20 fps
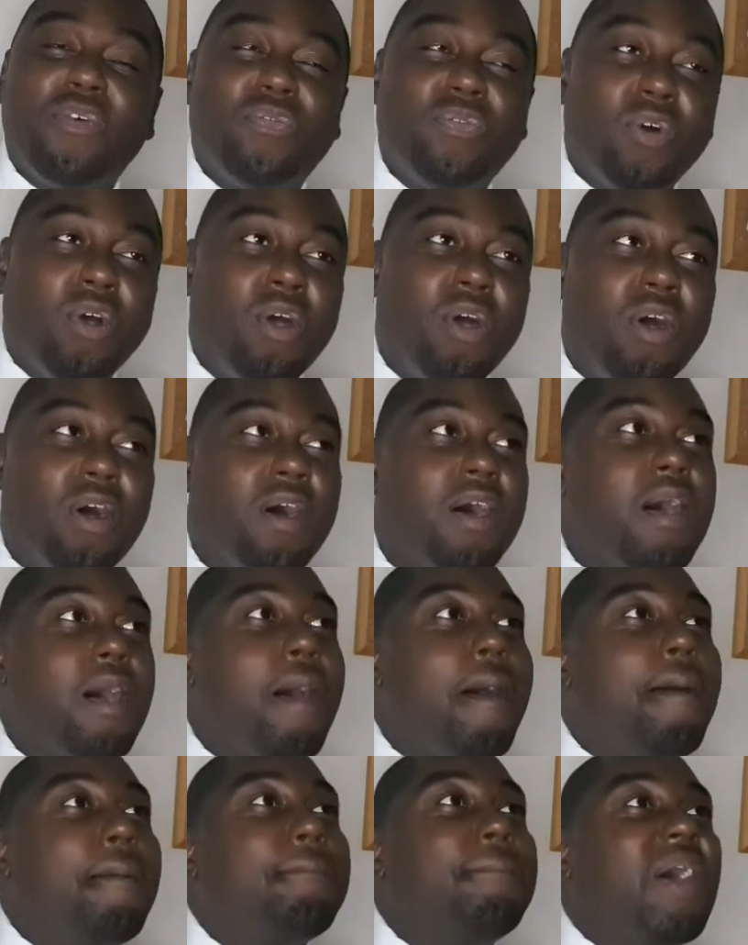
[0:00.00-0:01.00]
before,
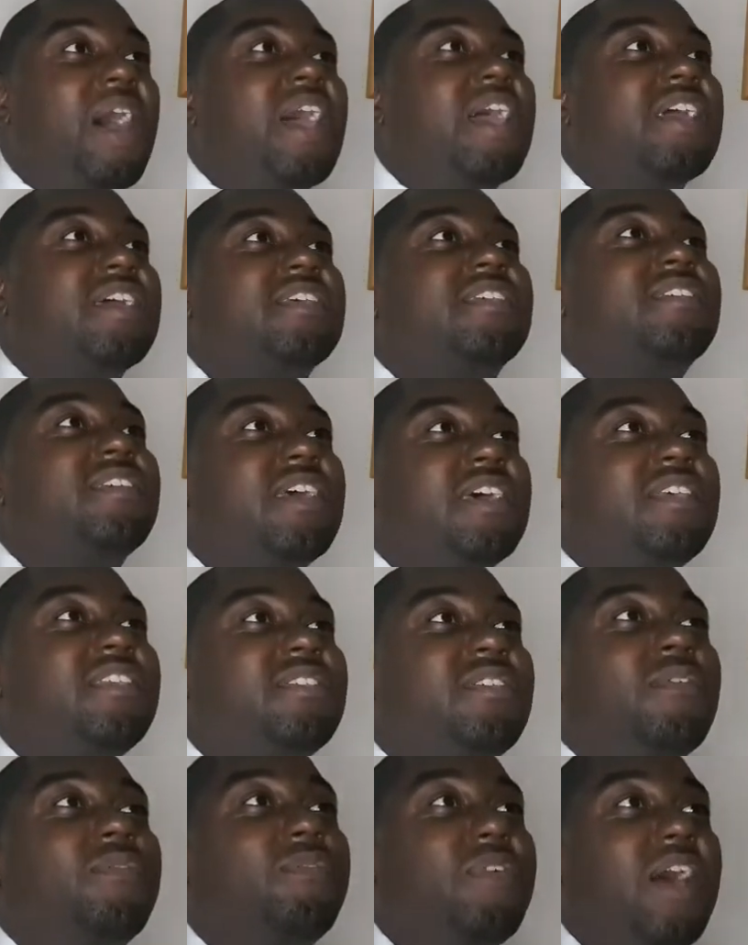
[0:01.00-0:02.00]
but it's just
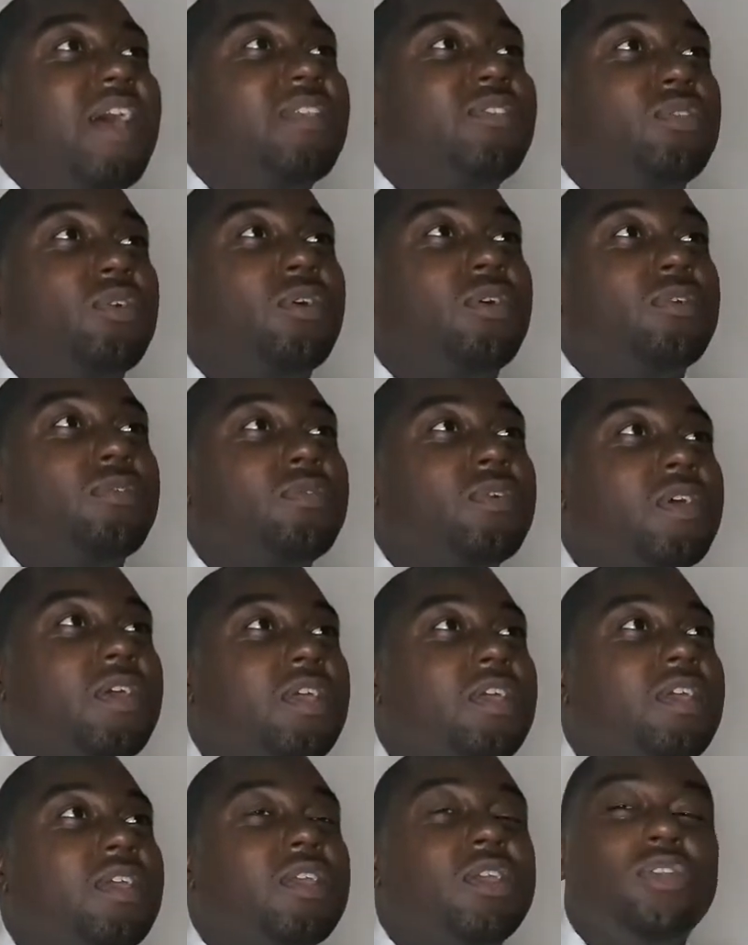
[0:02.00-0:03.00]
the fact of,
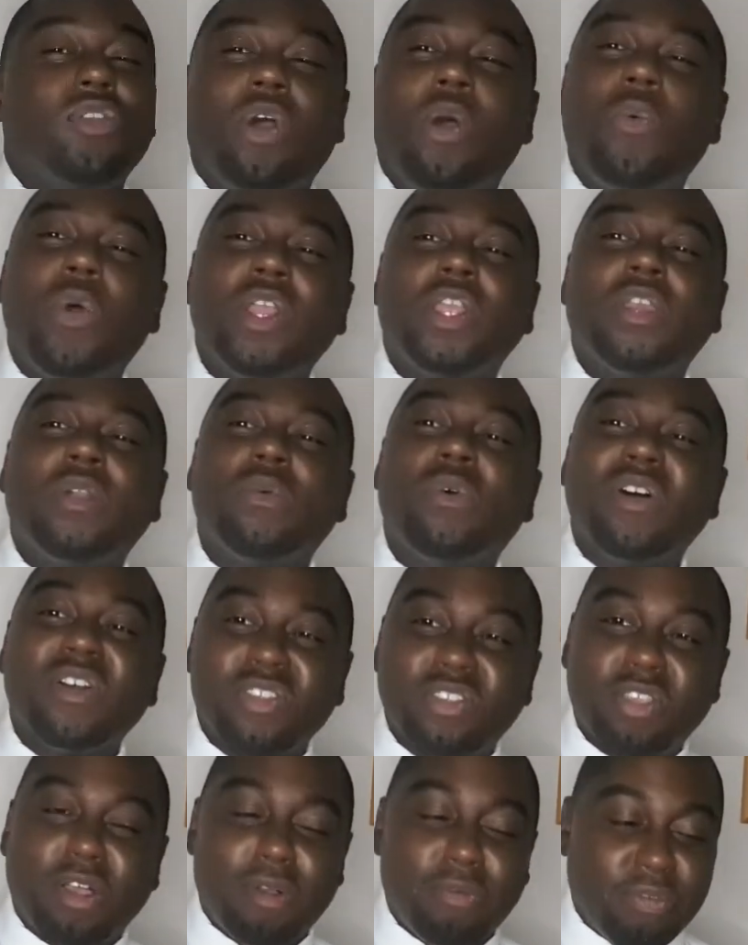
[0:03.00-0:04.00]
you know, when you watch
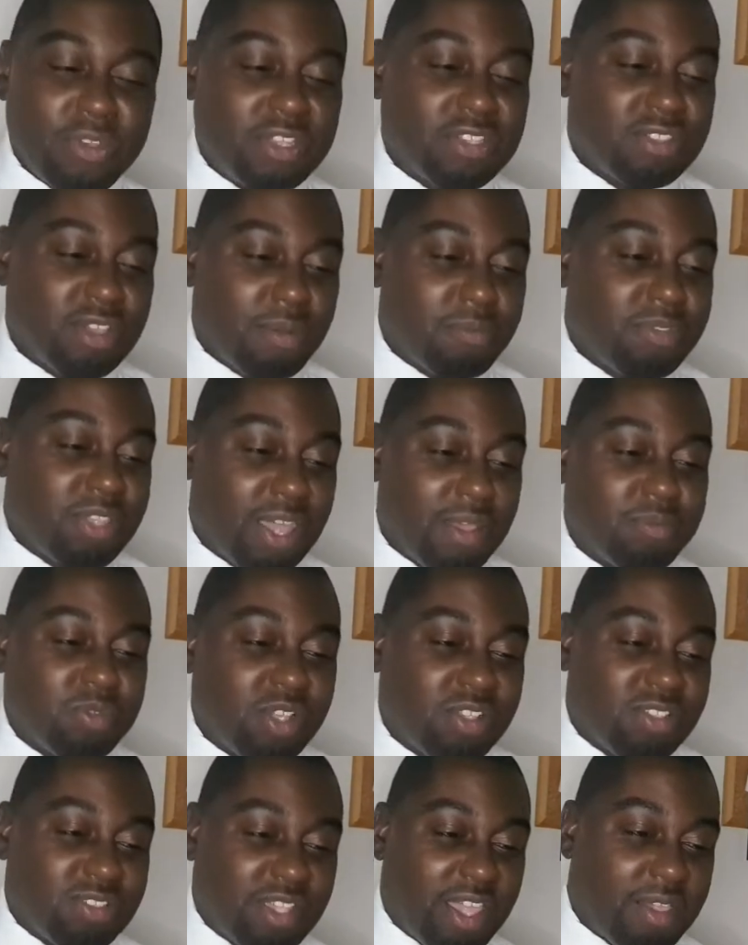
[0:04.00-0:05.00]
something, sometimes the
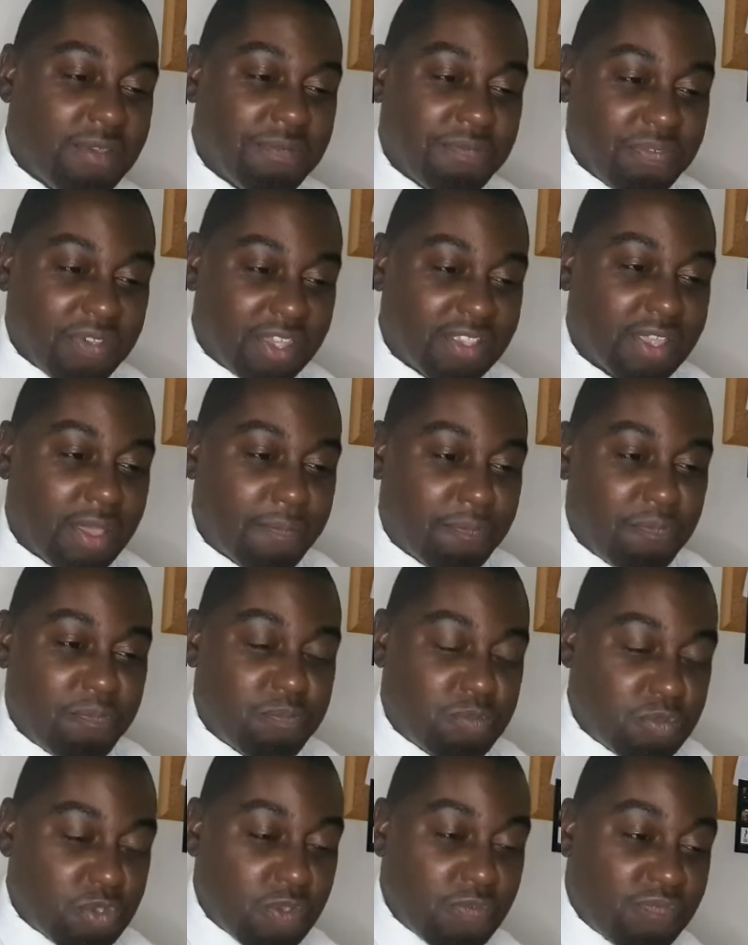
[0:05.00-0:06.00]
same thing that
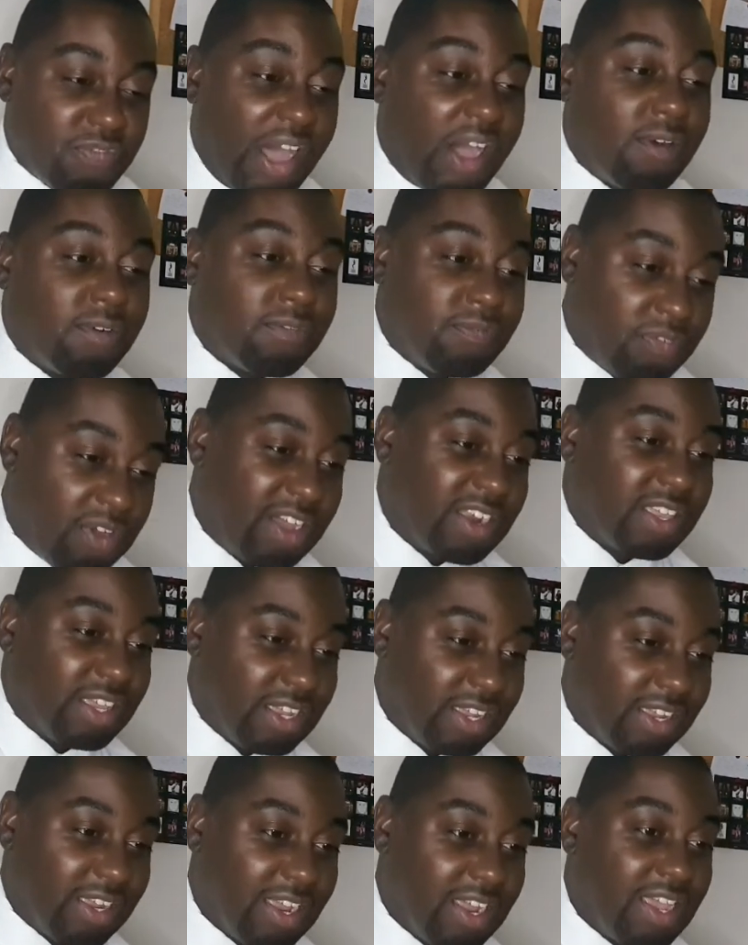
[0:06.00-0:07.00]
you found
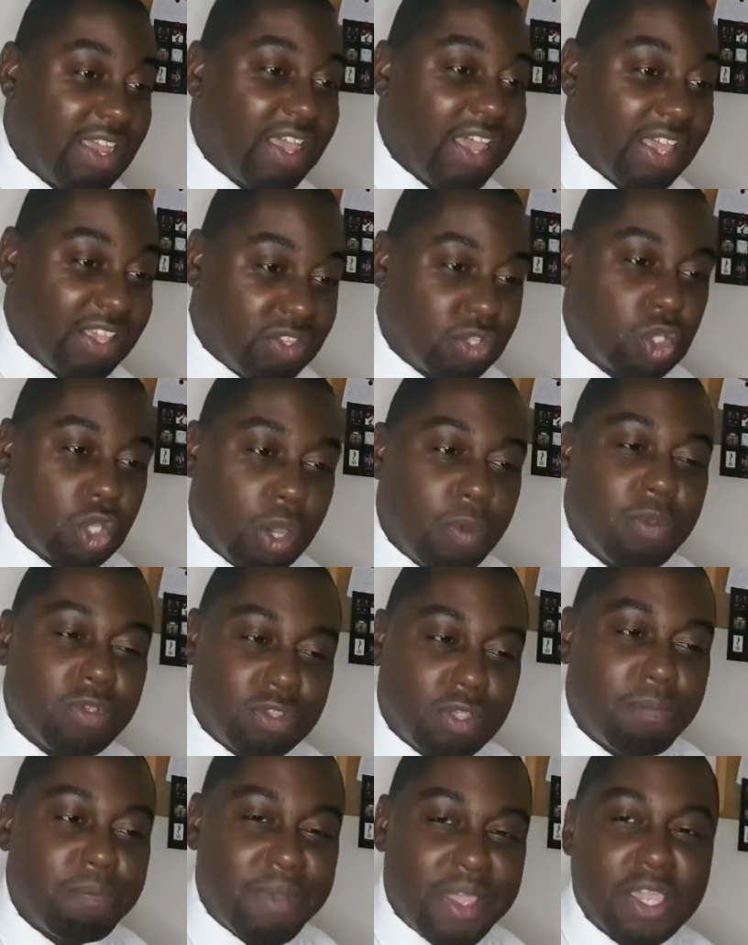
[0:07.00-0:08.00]
funny is going
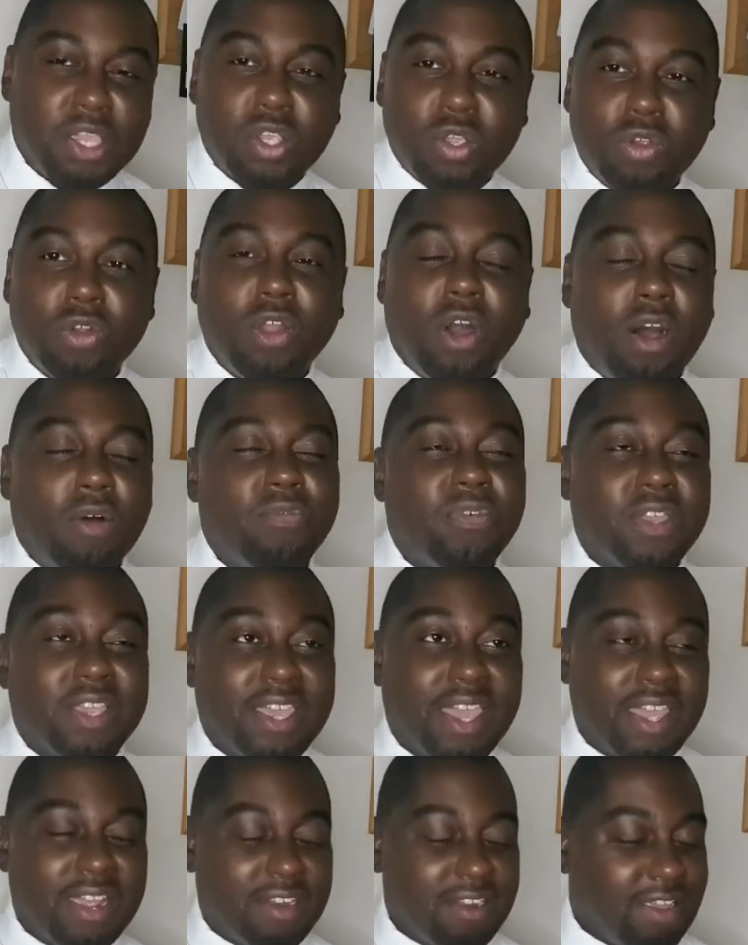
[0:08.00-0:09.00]
to make you laugh
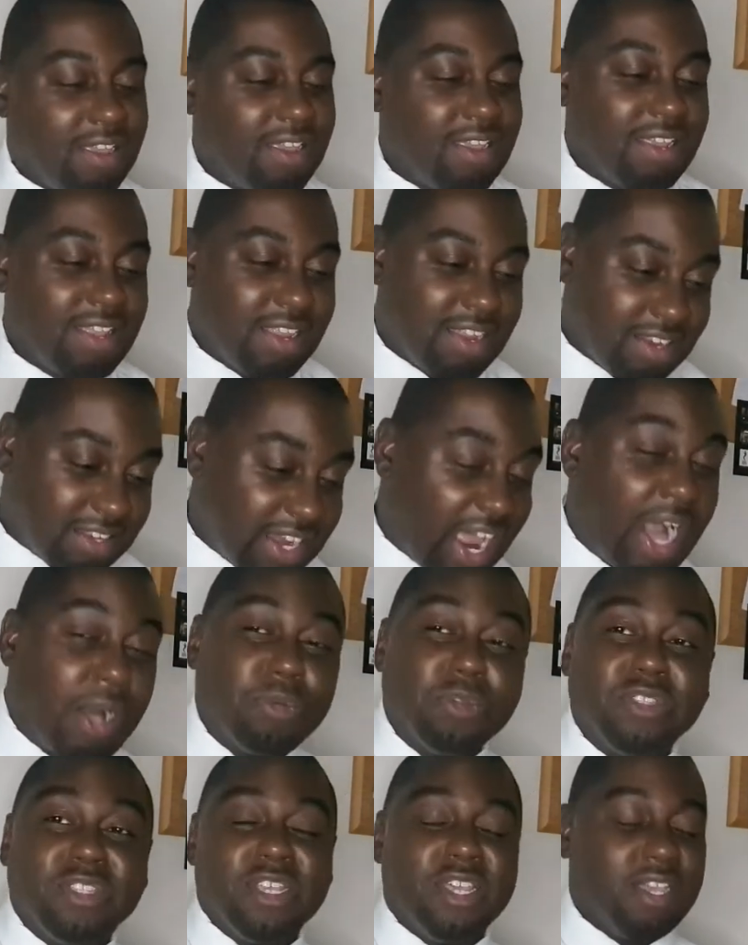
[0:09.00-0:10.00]
again. That
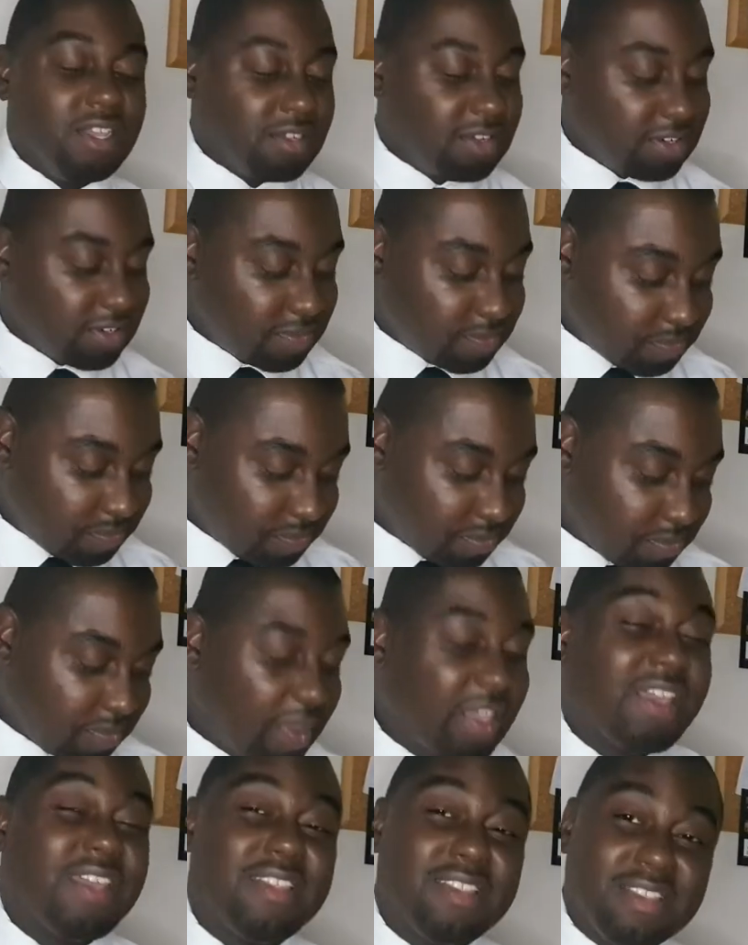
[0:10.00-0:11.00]
was it.
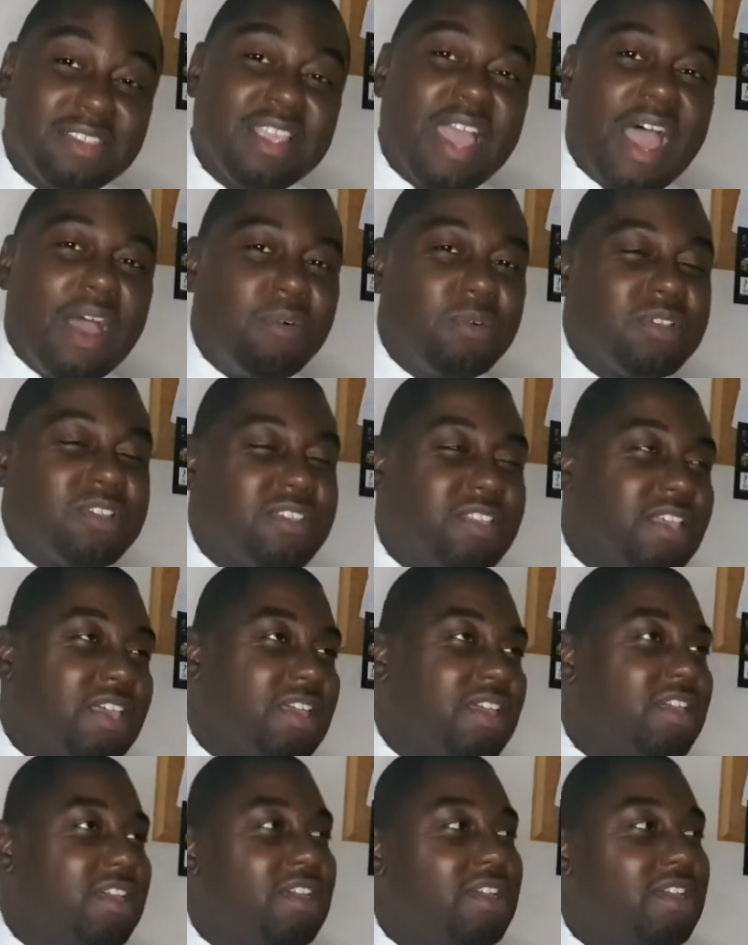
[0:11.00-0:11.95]
That was it.